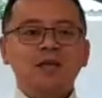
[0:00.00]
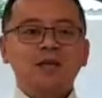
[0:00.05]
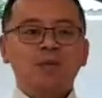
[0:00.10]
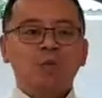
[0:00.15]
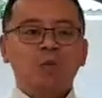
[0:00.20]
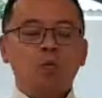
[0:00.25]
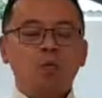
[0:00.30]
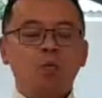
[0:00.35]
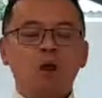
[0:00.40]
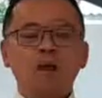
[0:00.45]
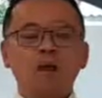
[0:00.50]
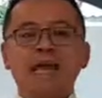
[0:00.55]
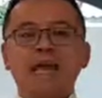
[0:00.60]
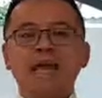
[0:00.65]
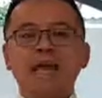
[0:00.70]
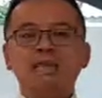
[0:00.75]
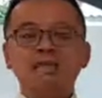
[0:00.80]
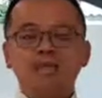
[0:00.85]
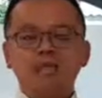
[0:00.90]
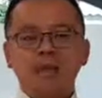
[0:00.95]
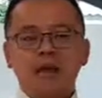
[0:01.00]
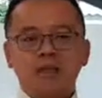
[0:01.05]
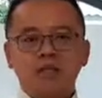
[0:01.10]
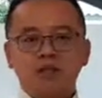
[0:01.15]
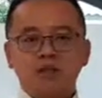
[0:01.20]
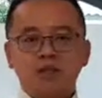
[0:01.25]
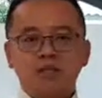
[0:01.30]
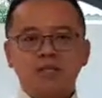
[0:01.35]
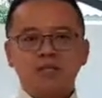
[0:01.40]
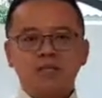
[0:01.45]
what
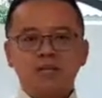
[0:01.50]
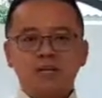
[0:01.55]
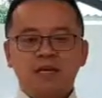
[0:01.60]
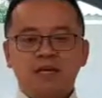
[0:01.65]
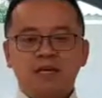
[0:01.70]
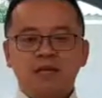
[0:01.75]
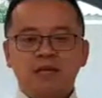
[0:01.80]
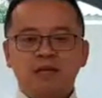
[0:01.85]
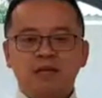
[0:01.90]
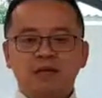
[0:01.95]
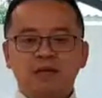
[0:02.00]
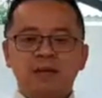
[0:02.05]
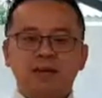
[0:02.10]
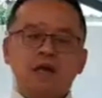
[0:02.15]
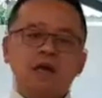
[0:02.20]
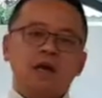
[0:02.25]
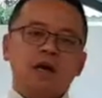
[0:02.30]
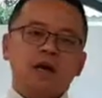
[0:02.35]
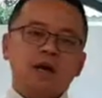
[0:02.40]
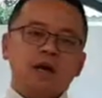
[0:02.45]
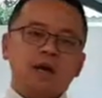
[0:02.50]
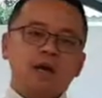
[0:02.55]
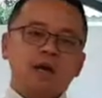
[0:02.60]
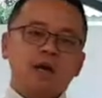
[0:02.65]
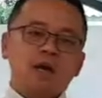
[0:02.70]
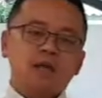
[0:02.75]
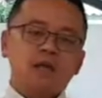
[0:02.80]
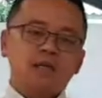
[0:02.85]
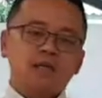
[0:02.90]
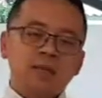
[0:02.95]
information is needed.
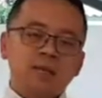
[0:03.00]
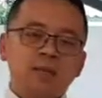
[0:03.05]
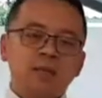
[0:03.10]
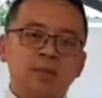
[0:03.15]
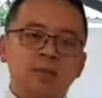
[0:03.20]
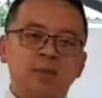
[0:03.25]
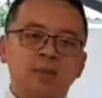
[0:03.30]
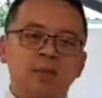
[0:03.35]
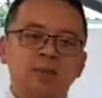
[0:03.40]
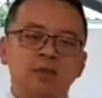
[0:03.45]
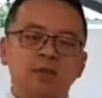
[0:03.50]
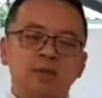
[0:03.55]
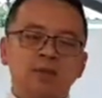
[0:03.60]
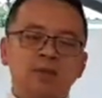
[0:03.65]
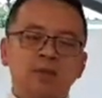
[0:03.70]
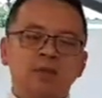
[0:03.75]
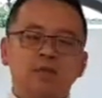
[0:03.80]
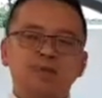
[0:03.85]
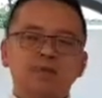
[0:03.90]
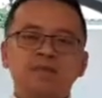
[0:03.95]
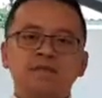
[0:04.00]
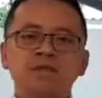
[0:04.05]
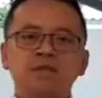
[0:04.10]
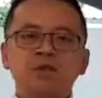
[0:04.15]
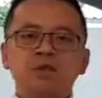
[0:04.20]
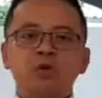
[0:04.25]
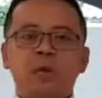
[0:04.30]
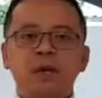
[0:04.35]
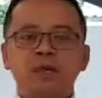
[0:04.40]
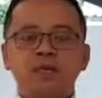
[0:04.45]
Simply put, the
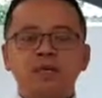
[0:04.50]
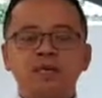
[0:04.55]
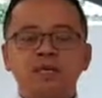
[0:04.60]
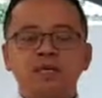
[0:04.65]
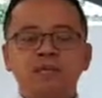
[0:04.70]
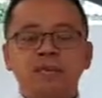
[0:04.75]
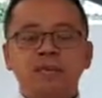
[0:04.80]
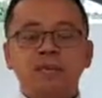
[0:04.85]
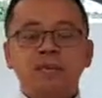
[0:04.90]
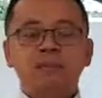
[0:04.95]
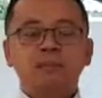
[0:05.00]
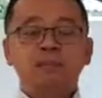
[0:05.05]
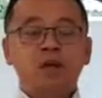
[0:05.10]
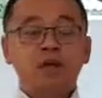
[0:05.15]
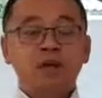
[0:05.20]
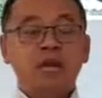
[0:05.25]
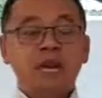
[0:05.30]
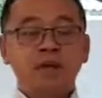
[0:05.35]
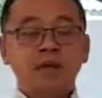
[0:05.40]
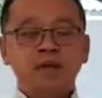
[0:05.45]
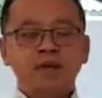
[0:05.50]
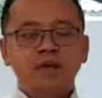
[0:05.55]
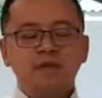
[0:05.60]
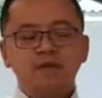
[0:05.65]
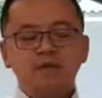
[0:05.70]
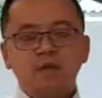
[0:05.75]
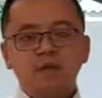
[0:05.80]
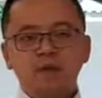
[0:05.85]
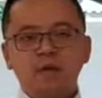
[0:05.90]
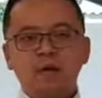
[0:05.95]
720, the Modelo
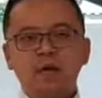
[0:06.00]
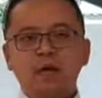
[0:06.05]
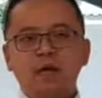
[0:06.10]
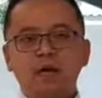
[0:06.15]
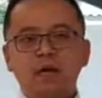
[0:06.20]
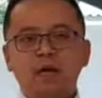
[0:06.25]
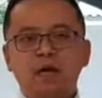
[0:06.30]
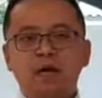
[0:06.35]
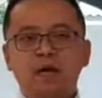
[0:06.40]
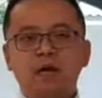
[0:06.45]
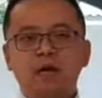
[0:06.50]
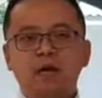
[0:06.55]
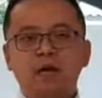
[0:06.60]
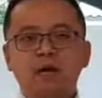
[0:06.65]
720,